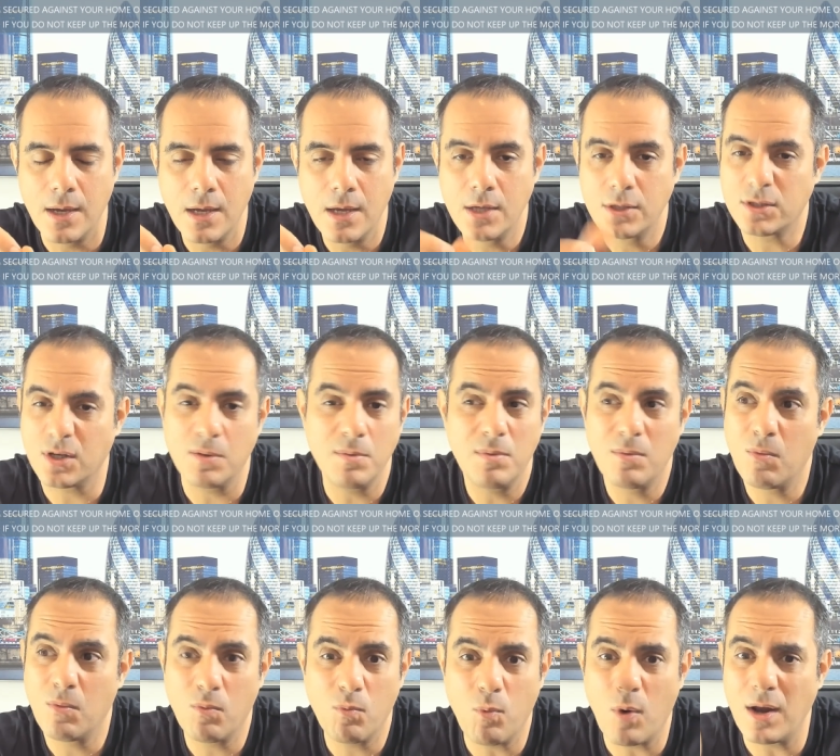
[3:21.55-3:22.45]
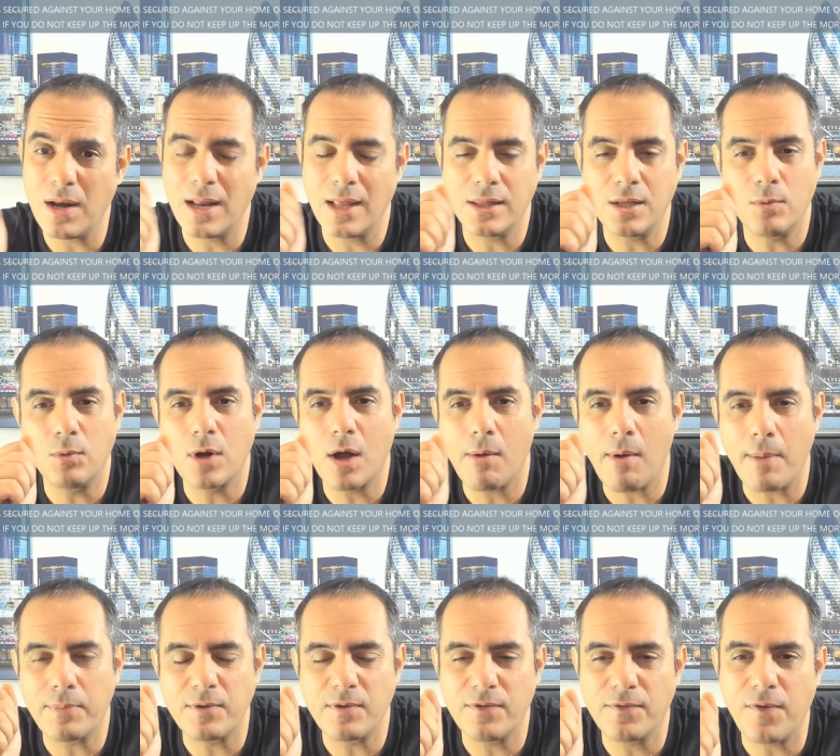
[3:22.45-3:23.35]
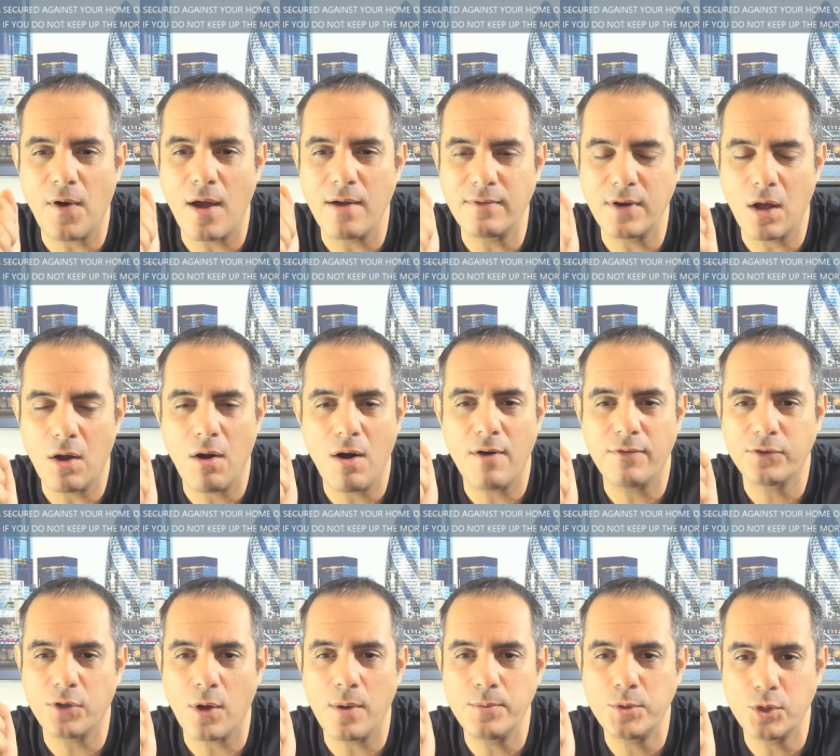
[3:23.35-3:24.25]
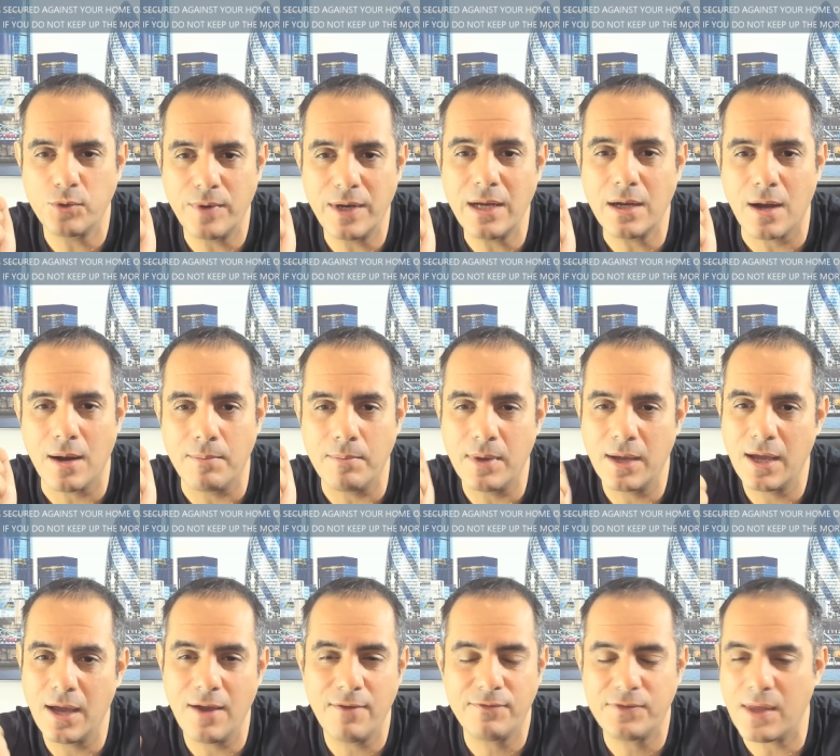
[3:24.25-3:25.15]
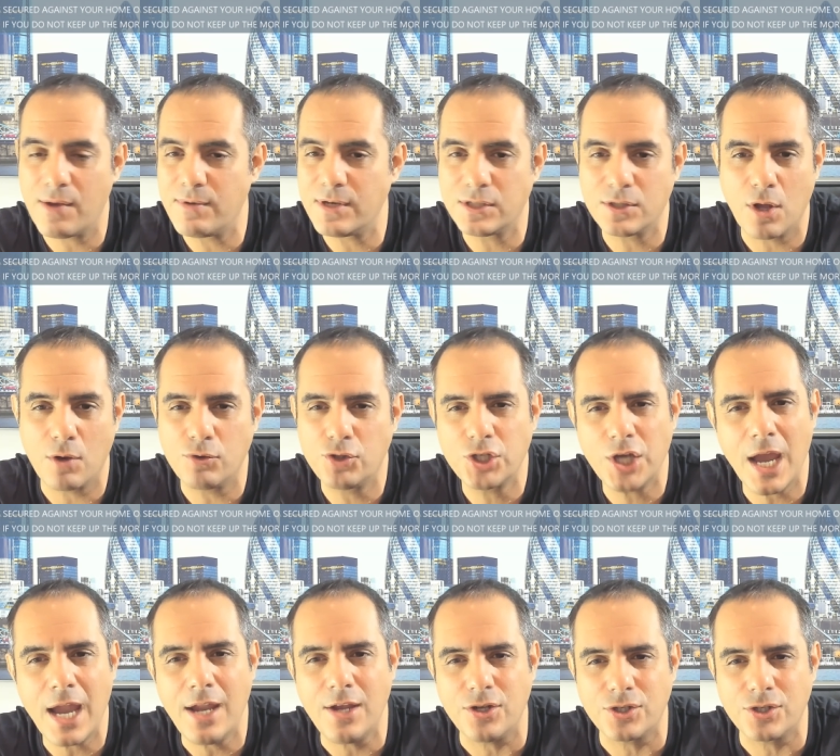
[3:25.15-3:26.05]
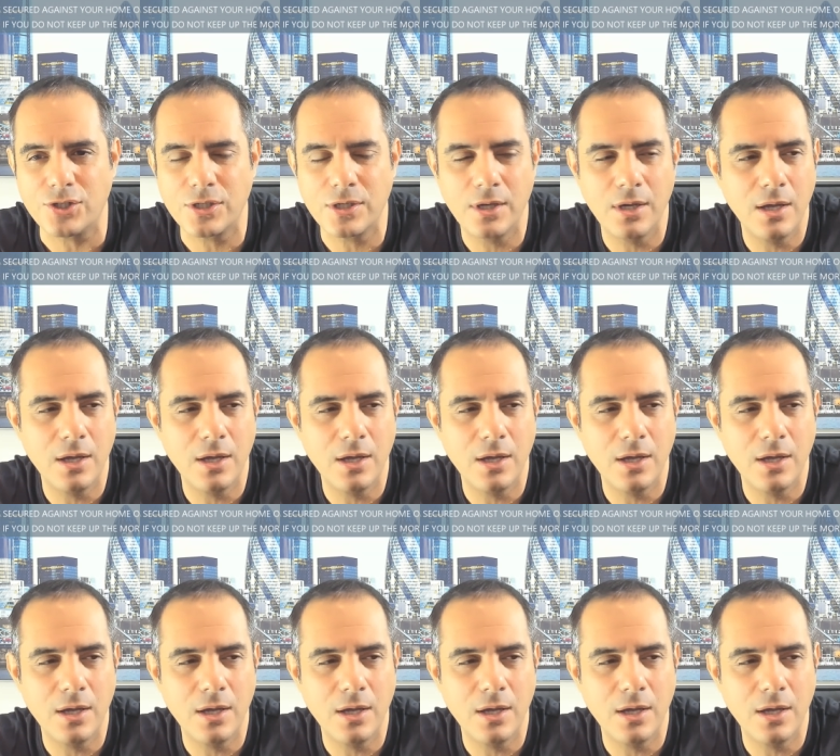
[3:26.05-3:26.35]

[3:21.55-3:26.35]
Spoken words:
So one lender will go up to 5.5 times your income if there is no change.